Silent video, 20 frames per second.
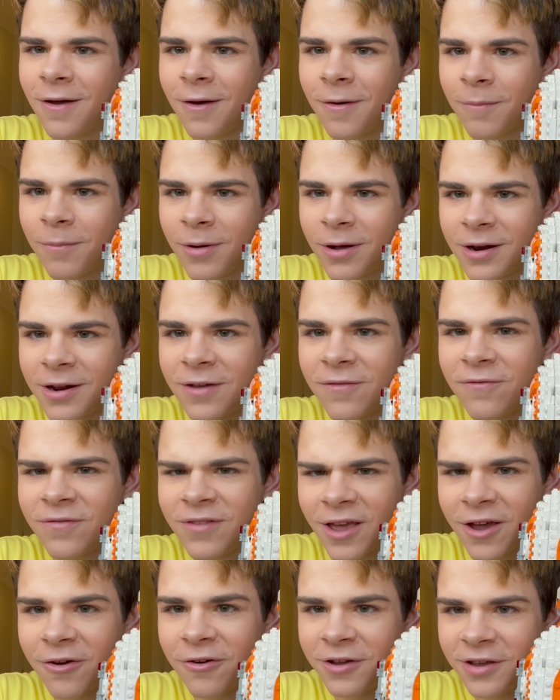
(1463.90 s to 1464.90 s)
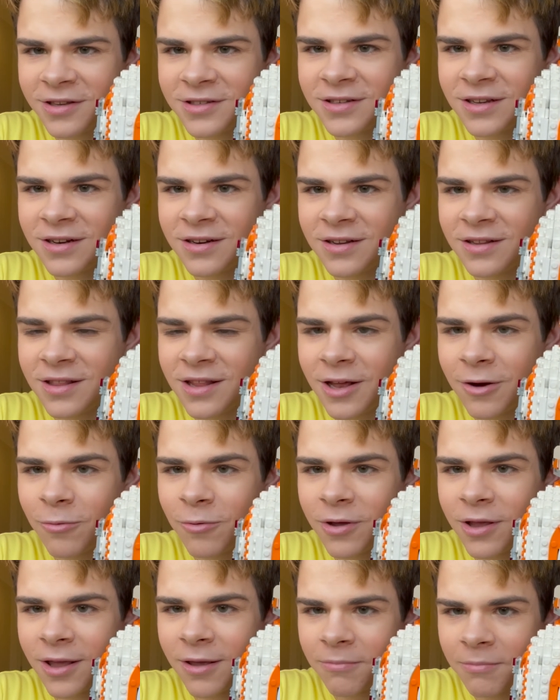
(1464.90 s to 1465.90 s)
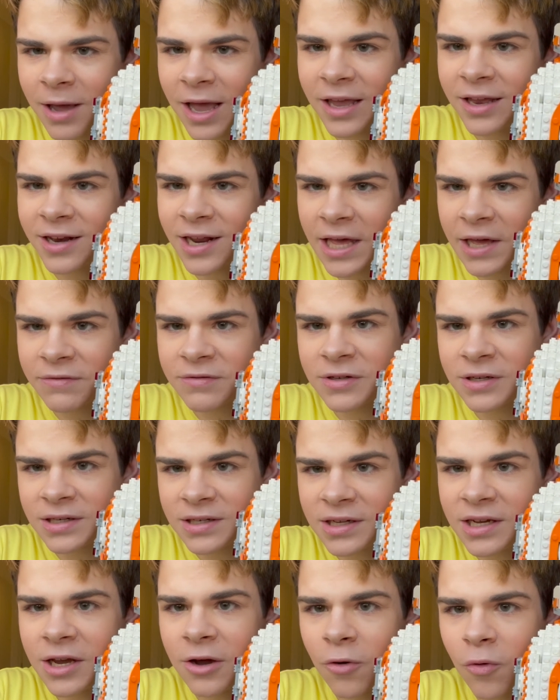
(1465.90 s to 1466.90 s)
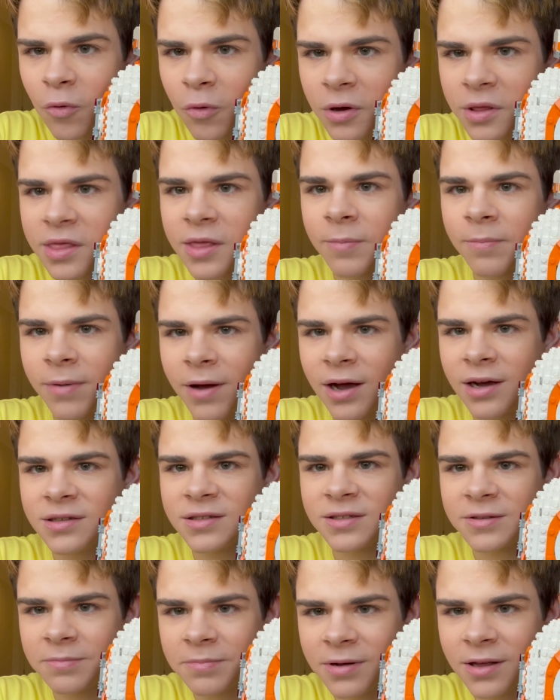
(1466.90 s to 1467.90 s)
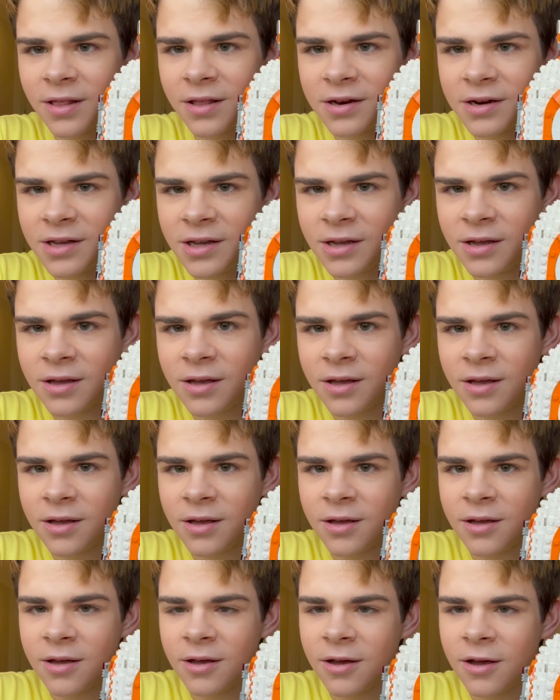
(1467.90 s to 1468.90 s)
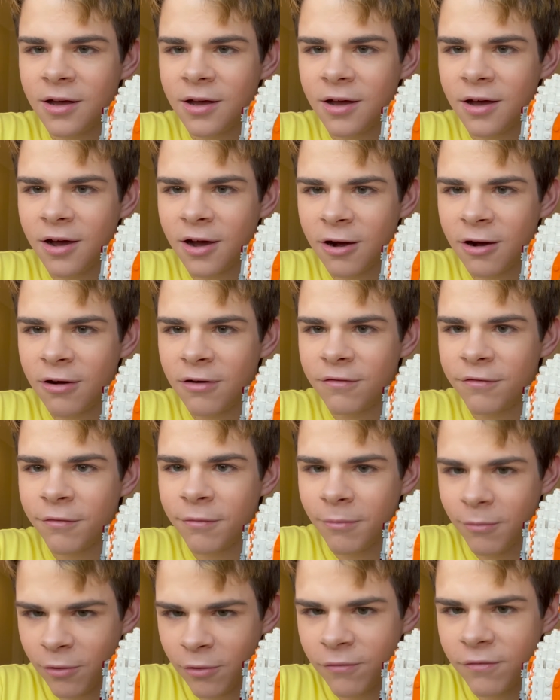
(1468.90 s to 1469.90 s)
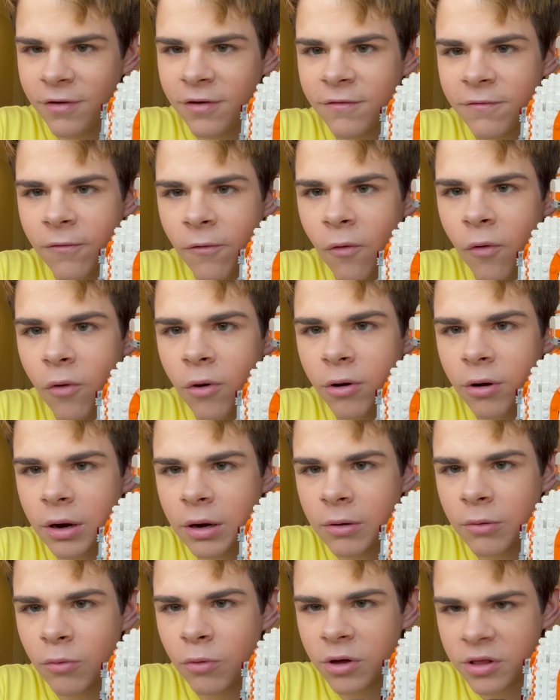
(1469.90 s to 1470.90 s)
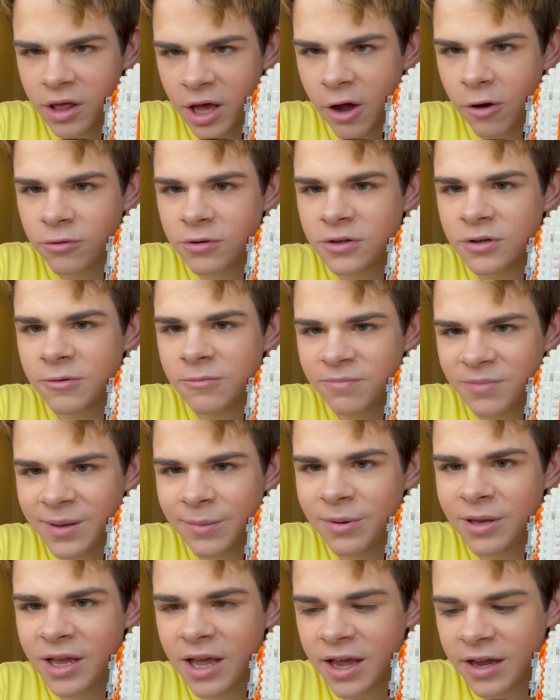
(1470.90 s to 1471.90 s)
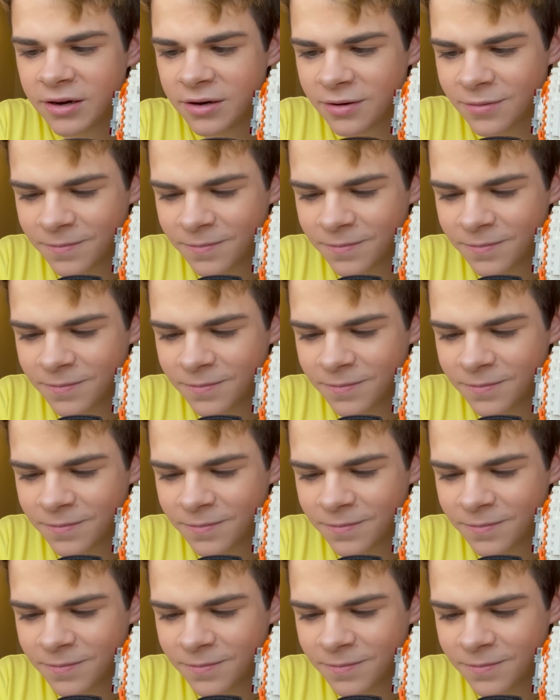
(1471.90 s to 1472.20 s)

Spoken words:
but if there isn't, then we might have to deal with the possibility of moving forward without BB-8.